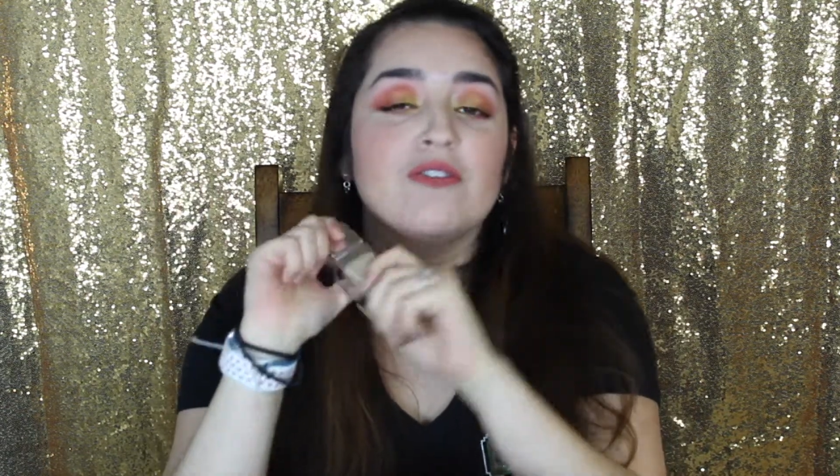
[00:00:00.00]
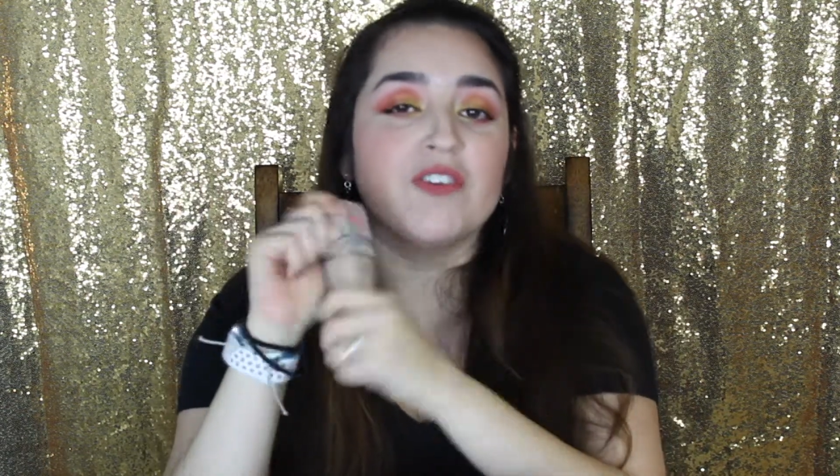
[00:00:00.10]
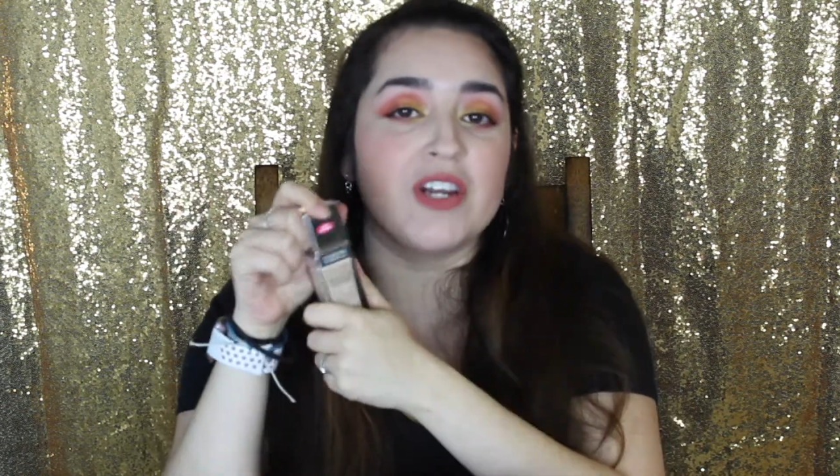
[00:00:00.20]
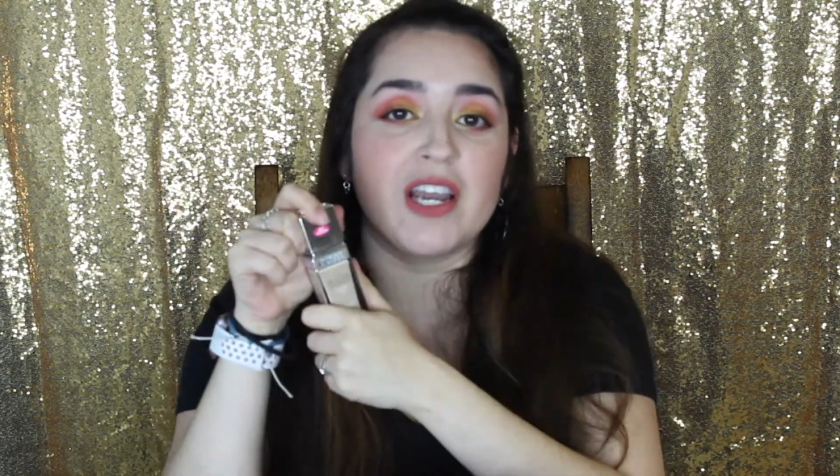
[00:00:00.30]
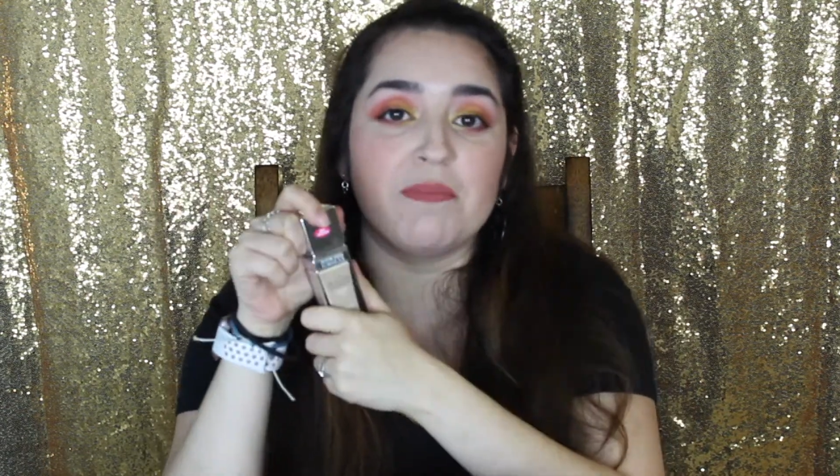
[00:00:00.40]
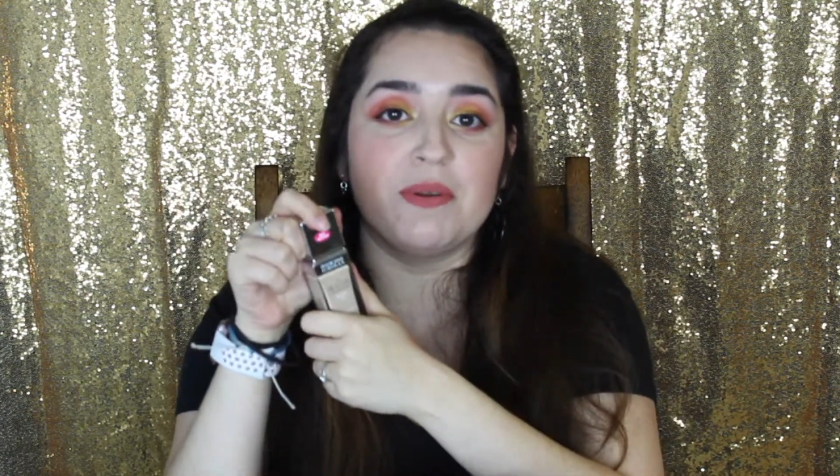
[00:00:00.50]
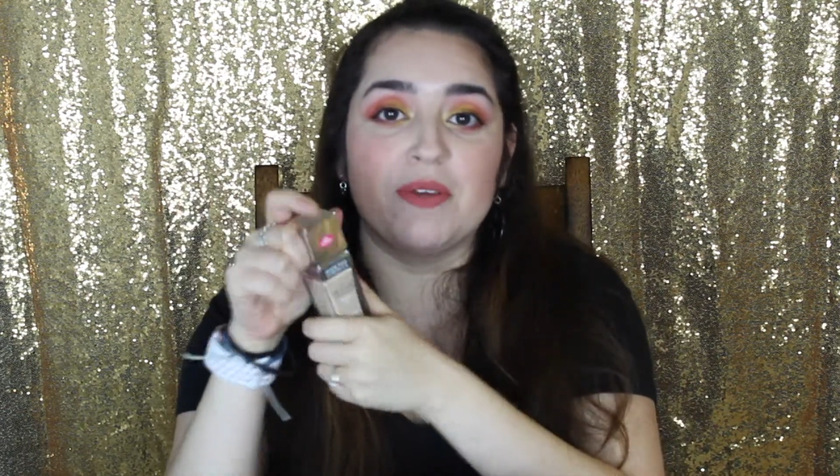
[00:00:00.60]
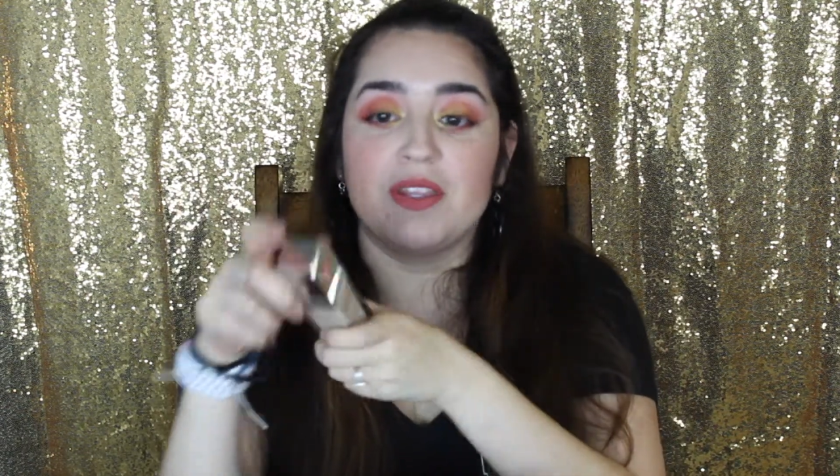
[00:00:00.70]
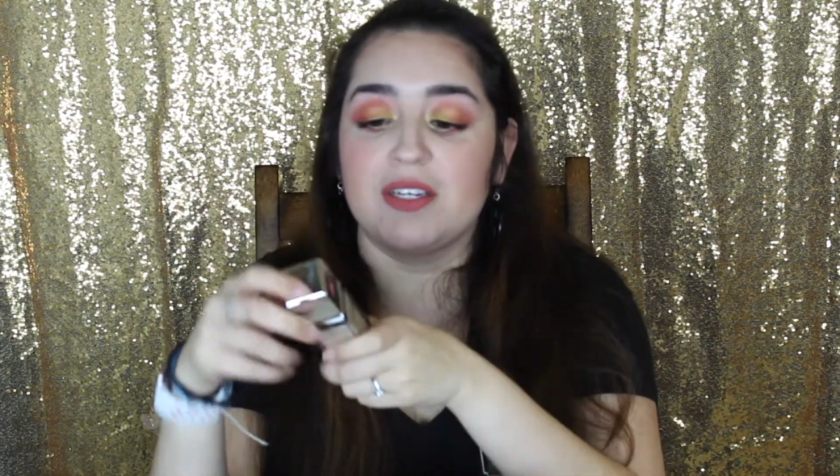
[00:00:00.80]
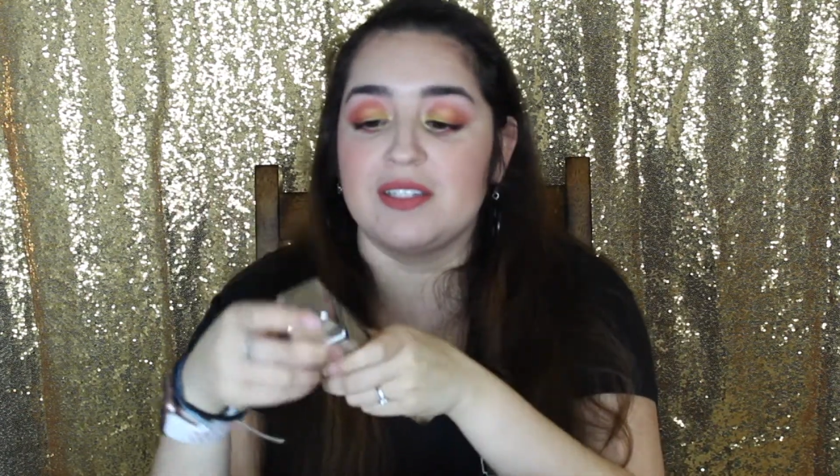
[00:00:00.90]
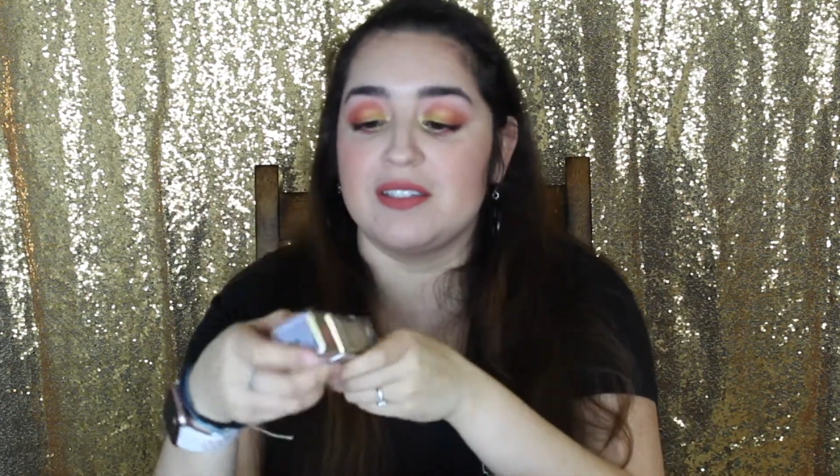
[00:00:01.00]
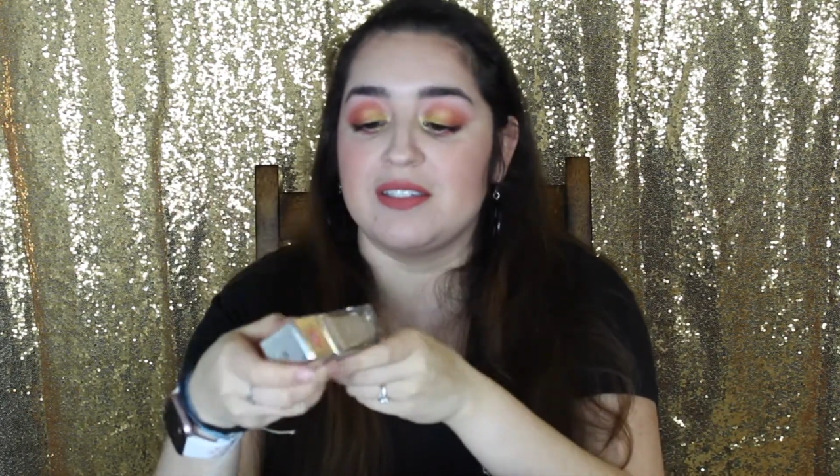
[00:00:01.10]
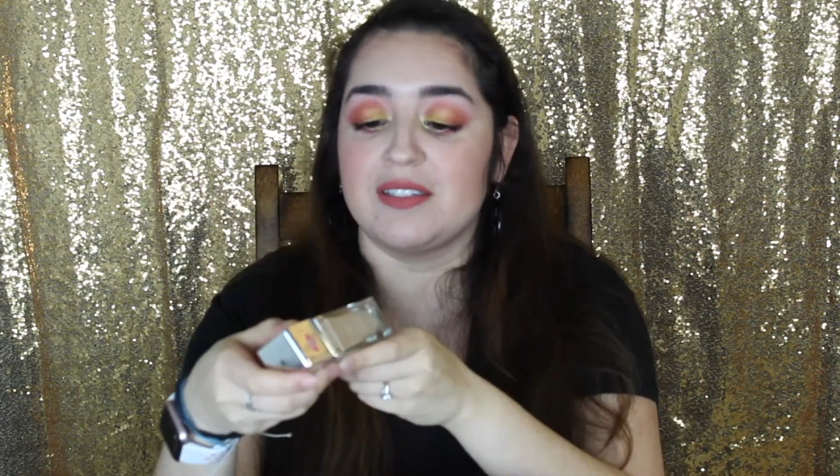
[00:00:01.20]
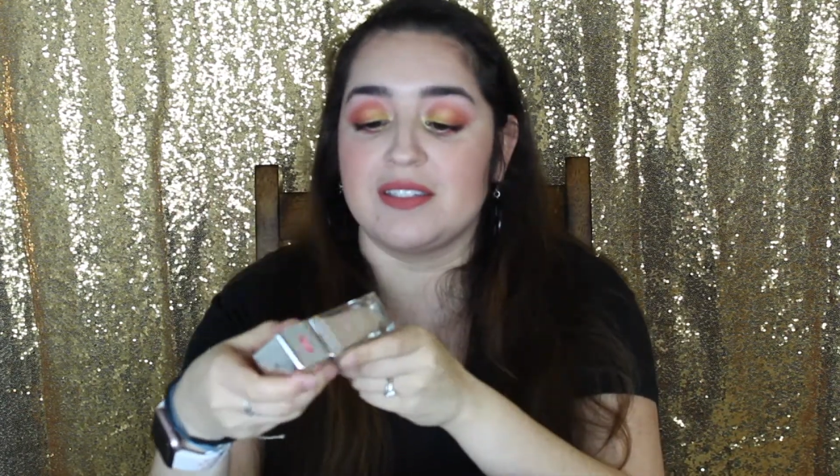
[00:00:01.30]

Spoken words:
very happy with this.